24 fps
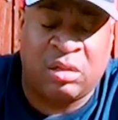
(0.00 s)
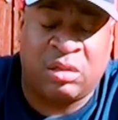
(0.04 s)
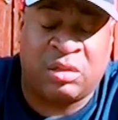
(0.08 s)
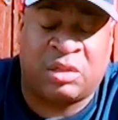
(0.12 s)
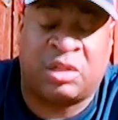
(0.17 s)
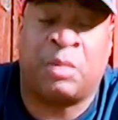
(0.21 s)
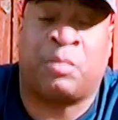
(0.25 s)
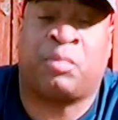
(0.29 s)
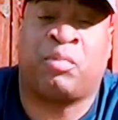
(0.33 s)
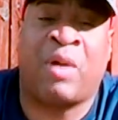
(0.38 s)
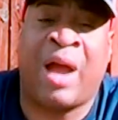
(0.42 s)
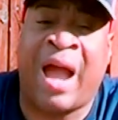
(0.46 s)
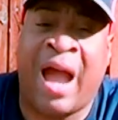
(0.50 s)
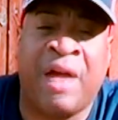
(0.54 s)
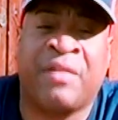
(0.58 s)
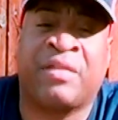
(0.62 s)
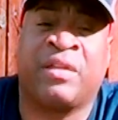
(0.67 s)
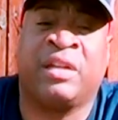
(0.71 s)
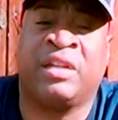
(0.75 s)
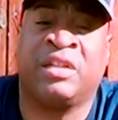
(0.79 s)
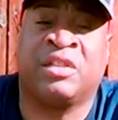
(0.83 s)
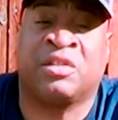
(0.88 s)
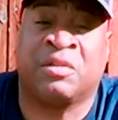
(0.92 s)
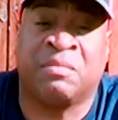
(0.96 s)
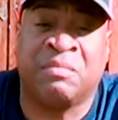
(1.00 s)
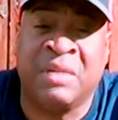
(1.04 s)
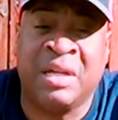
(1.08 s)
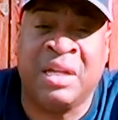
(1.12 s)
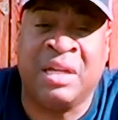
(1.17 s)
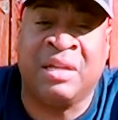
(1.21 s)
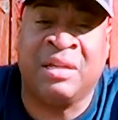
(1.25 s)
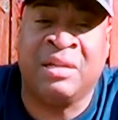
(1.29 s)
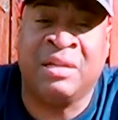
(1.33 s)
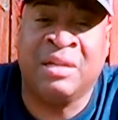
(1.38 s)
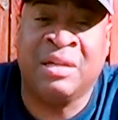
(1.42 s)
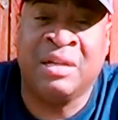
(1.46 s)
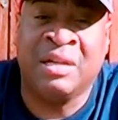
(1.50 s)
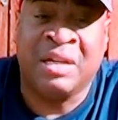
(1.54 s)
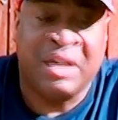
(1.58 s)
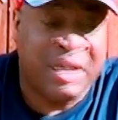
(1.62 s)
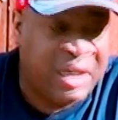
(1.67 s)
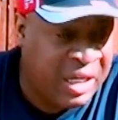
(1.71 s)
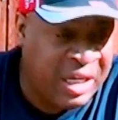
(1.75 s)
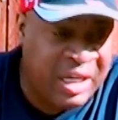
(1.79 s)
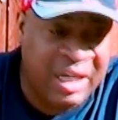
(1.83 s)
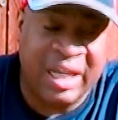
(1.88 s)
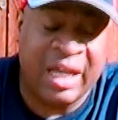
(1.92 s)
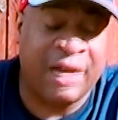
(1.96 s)
surprisingly to me,
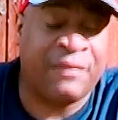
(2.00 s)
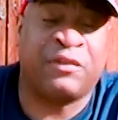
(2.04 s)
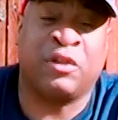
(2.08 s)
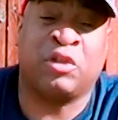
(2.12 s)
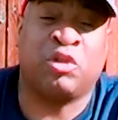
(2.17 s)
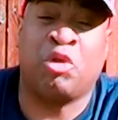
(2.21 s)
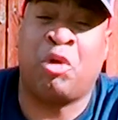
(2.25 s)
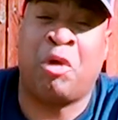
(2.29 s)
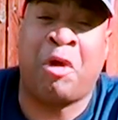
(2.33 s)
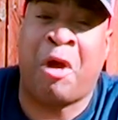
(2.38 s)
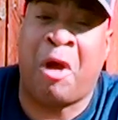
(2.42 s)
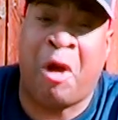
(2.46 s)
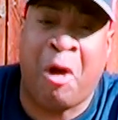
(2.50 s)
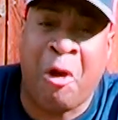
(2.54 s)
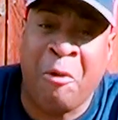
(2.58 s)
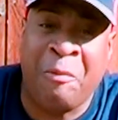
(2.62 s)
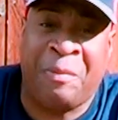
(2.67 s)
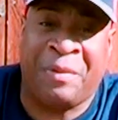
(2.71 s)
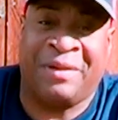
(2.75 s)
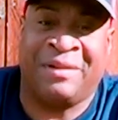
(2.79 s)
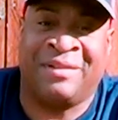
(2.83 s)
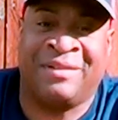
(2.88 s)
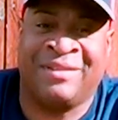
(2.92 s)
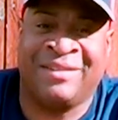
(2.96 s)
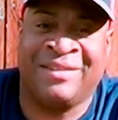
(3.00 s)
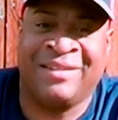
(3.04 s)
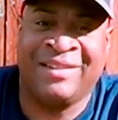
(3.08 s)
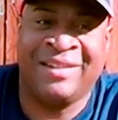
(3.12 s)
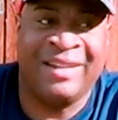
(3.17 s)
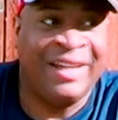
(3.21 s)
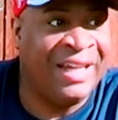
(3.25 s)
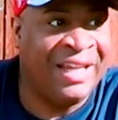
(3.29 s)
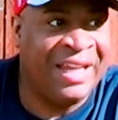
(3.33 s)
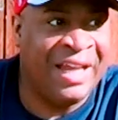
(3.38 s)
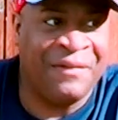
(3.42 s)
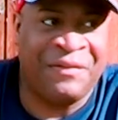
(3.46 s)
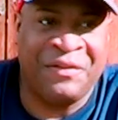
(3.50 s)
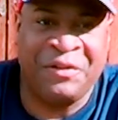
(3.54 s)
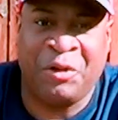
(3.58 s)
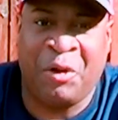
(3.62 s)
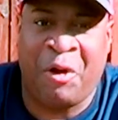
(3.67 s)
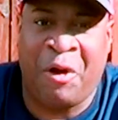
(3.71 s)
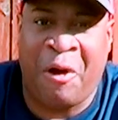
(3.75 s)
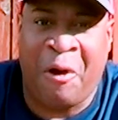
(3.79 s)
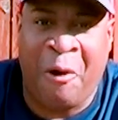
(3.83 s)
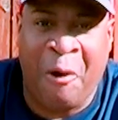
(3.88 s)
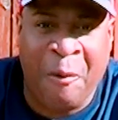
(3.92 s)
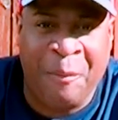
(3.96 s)
he left the door open. He left the
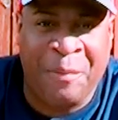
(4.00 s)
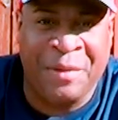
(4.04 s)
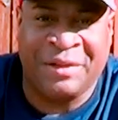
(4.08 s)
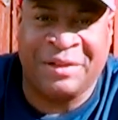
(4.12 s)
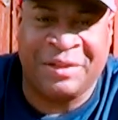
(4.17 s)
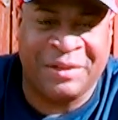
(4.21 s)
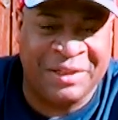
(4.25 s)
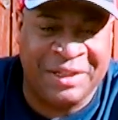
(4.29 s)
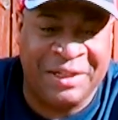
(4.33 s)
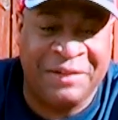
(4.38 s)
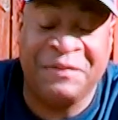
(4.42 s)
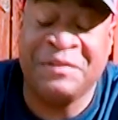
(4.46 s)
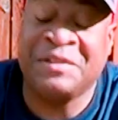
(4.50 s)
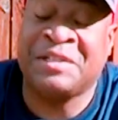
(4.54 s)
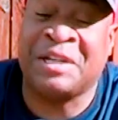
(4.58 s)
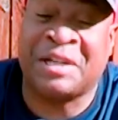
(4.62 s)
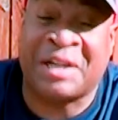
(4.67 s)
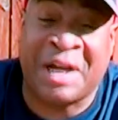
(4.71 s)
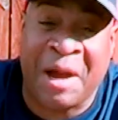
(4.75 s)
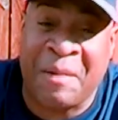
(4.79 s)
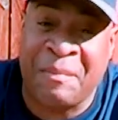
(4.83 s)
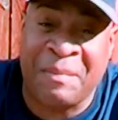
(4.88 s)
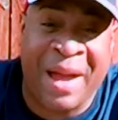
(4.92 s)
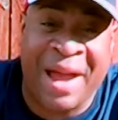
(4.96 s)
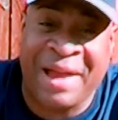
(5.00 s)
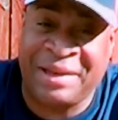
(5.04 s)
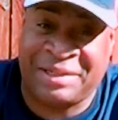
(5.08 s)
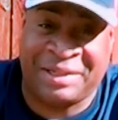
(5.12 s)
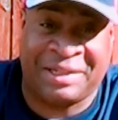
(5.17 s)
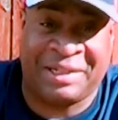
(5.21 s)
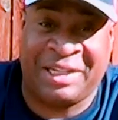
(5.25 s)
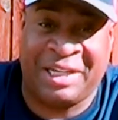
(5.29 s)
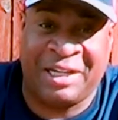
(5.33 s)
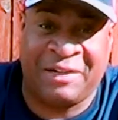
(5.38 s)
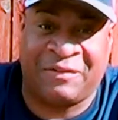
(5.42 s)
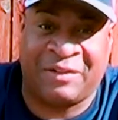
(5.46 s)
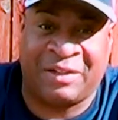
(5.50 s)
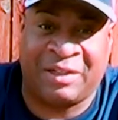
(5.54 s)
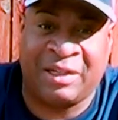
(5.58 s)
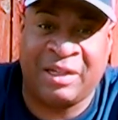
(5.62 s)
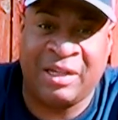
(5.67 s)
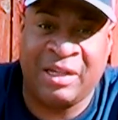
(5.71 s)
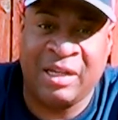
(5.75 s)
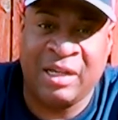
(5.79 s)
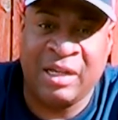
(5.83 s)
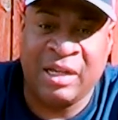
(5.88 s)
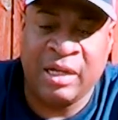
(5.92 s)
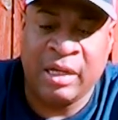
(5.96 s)
door open to come back to Cleveland.
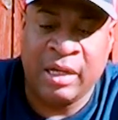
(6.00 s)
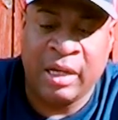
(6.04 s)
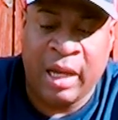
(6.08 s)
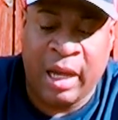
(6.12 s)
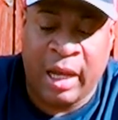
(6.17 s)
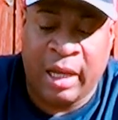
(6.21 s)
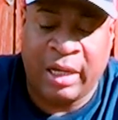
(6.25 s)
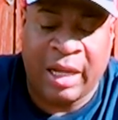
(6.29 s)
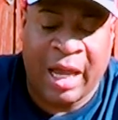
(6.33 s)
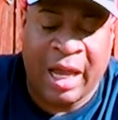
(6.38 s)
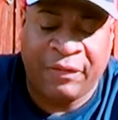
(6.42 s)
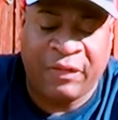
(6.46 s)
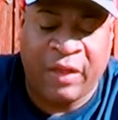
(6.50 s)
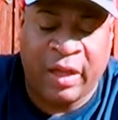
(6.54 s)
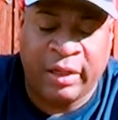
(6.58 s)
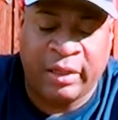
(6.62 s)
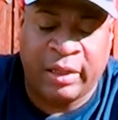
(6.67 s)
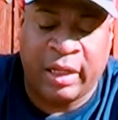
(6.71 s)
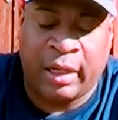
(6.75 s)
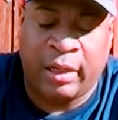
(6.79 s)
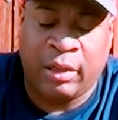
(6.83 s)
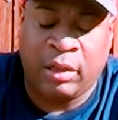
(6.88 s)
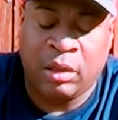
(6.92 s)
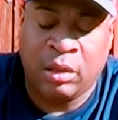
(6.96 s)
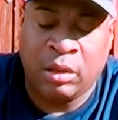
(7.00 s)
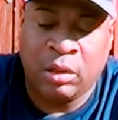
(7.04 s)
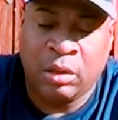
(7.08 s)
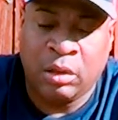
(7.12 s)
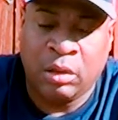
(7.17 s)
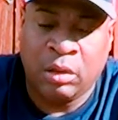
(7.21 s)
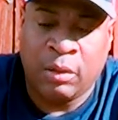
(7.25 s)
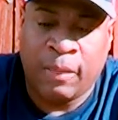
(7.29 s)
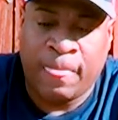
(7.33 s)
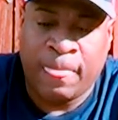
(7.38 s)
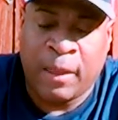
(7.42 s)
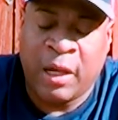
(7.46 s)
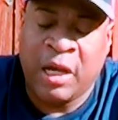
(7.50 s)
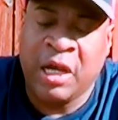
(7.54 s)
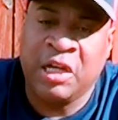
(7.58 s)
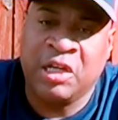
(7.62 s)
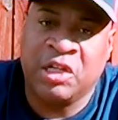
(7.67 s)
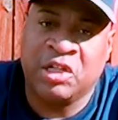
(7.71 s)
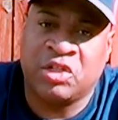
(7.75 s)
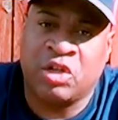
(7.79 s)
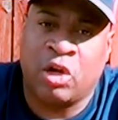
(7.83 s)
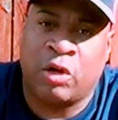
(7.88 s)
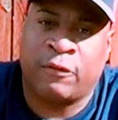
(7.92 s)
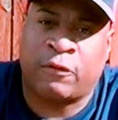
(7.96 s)
And I think that he
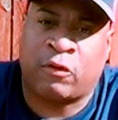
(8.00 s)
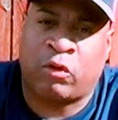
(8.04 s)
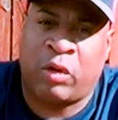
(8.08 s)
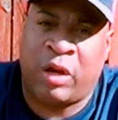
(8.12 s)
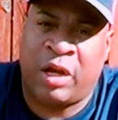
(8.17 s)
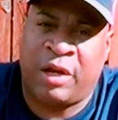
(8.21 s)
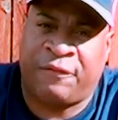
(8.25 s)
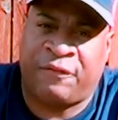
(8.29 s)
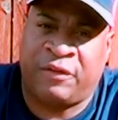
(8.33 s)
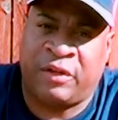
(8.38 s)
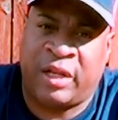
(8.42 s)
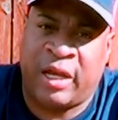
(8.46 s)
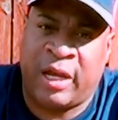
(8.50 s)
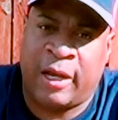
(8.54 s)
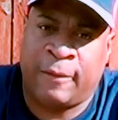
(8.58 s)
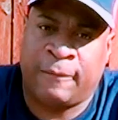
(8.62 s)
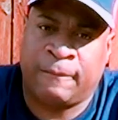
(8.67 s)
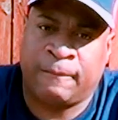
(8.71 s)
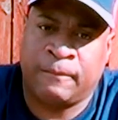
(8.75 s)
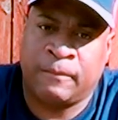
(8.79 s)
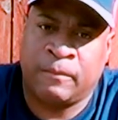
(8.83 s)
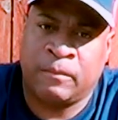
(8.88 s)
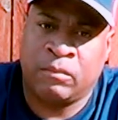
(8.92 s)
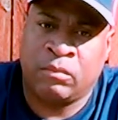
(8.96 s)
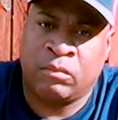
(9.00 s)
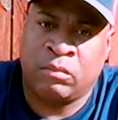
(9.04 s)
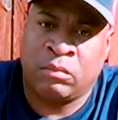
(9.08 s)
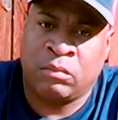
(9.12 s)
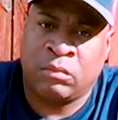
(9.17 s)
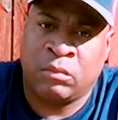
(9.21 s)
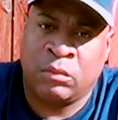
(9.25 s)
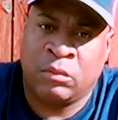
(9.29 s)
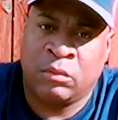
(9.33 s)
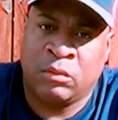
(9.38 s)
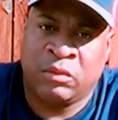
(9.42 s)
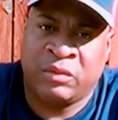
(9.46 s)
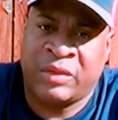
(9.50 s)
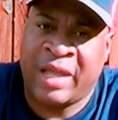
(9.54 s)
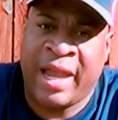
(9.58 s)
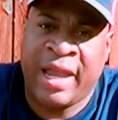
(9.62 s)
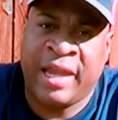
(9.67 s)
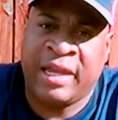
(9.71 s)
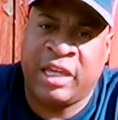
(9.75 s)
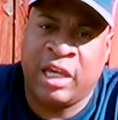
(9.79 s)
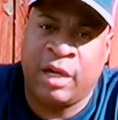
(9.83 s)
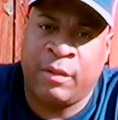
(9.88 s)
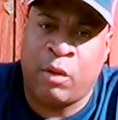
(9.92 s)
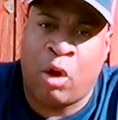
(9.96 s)
deserved credit for that.
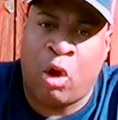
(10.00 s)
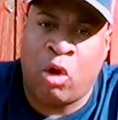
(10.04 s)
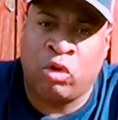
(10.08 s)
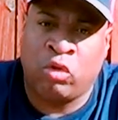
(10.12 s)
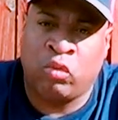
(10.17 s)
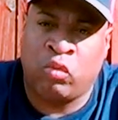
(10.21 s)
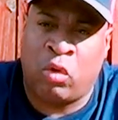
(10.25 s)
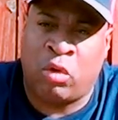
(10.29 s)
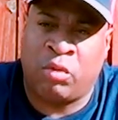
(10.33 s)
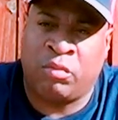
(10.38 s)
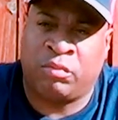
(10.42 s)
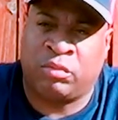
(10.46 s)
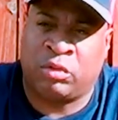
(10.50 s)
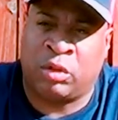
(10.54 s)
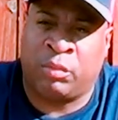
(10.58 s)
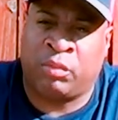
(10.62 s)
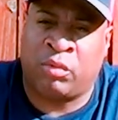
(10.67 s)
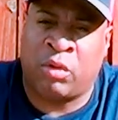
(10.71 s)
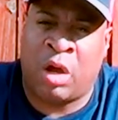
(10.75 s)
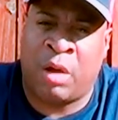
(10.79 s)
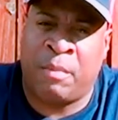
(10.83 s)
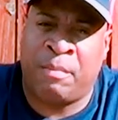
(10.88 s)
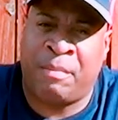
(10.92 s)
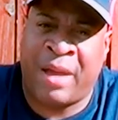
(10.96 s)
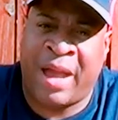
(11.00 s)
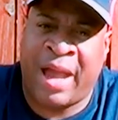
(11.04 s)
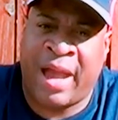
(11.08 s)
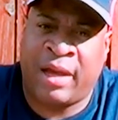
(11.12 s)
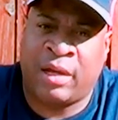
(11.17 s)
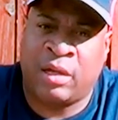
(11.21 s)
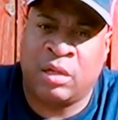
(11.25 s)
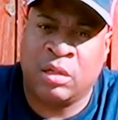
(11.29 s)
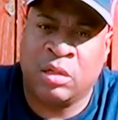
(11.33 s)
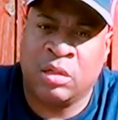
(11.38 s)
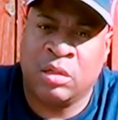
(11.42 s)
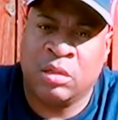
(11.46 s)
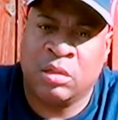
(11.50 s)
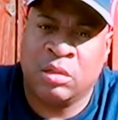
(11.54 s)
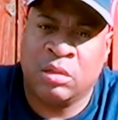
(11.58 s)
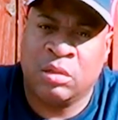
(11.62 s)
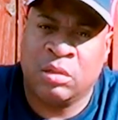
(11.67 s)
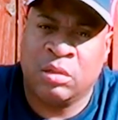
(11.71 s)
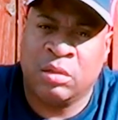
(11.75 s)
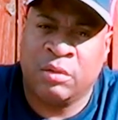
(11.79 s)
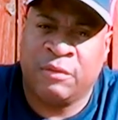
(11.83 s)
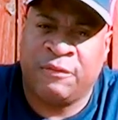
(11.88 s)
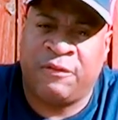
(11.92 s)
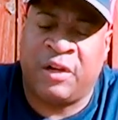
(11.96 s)
Dan Gilbert only want LeBron back
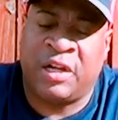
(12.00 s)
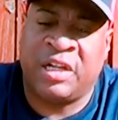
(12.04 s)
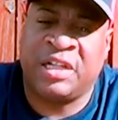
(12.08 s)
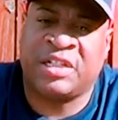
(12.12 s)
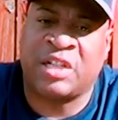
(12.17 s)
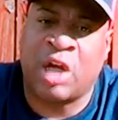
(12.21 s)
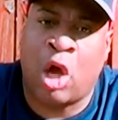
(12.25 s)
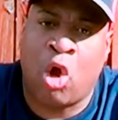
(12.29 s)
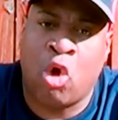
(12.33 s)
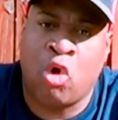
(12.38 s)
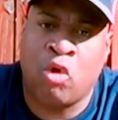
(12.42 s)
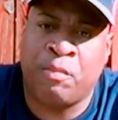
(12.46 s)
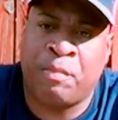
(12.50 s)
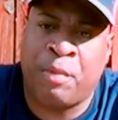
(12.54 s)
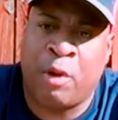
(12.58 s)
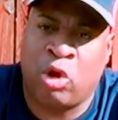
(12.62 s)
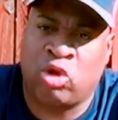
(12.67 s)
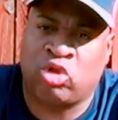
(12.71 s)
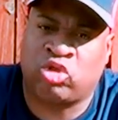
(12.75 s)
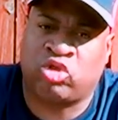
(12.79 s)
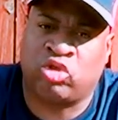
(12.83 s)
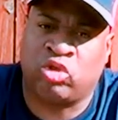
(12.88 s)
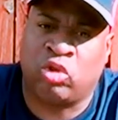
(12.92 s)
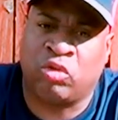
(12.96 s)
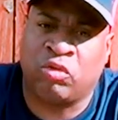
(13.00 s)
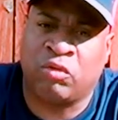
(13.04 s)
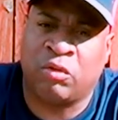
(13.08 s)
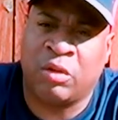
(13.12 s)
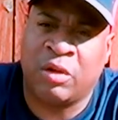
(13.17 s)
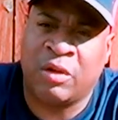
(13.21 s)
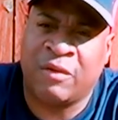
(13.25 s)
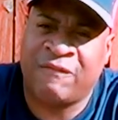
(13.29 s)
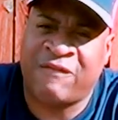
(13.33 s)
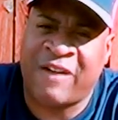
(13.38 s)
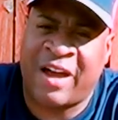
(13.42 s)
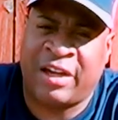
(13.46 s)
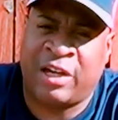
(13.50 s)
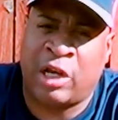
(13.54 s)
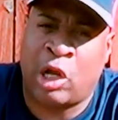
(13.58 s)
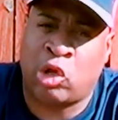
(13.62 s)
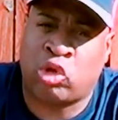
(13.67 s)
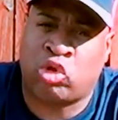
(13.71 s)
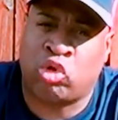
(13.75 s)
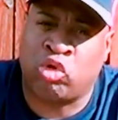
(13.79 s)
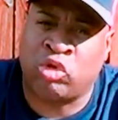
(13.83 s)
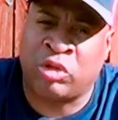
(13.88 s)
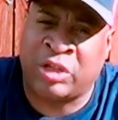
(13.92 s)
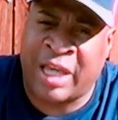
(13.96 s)
for his own personal
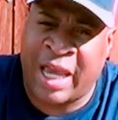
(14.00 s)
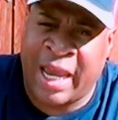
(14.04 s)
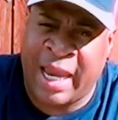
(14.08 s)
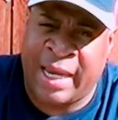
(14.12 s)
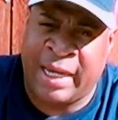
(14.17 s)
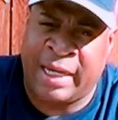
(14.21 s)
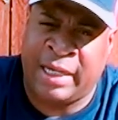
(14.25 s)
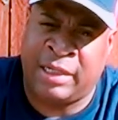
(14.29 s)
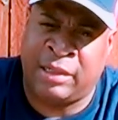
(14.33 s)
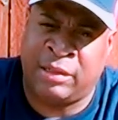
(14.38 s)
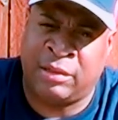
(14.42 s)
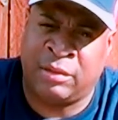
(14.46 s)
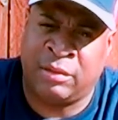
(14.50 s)
financial gain.